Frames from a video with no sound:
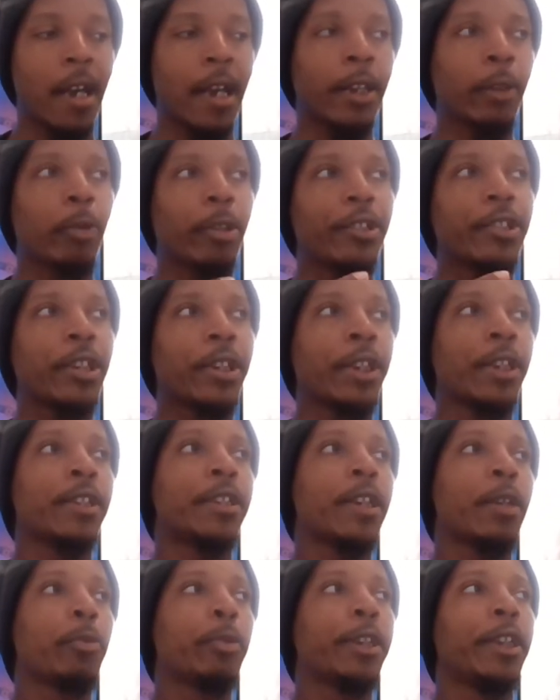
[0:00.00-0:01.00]
I don't want to sit there
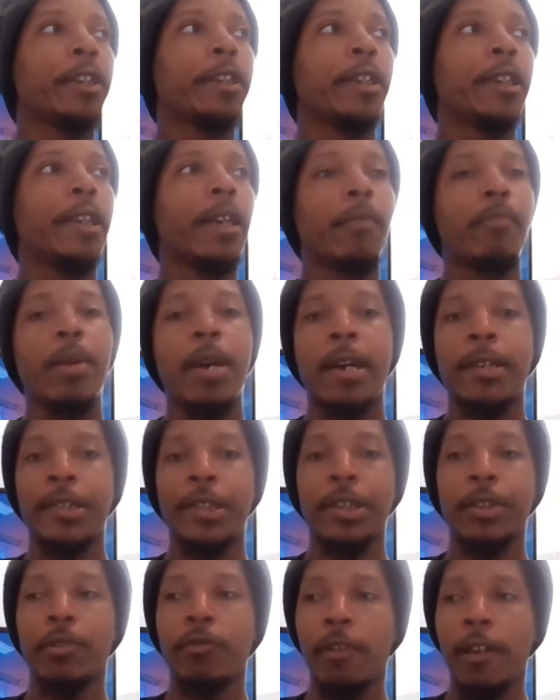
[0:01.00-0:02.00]
and say we need to get
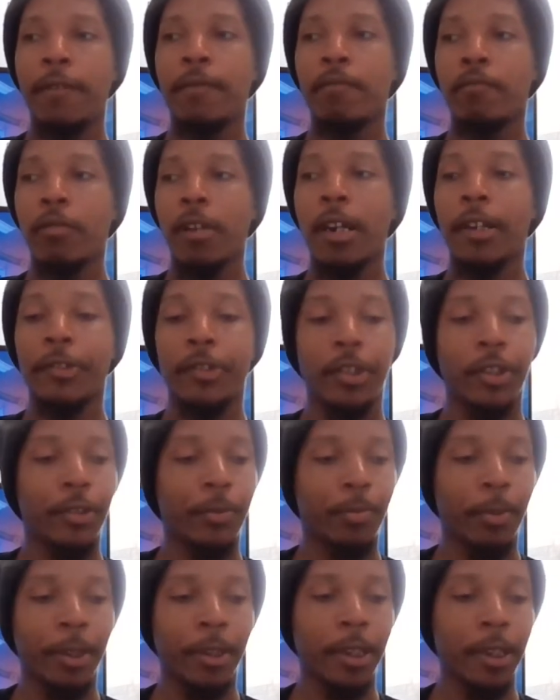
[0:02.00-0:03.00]
past this grieving
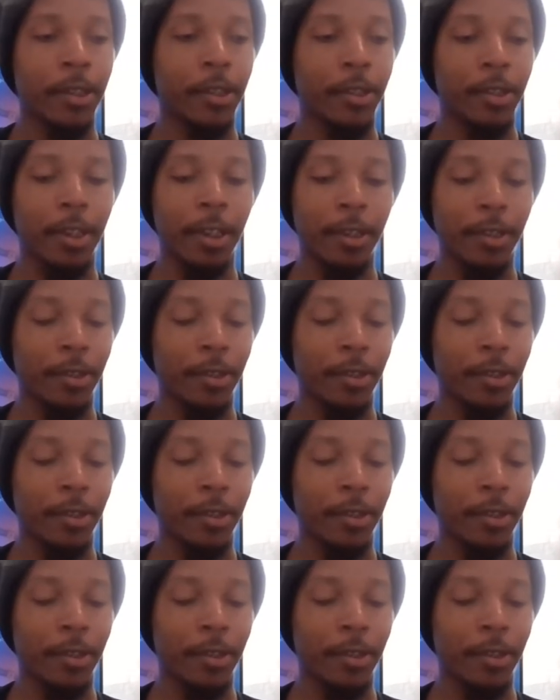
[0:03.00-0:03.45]
process, but this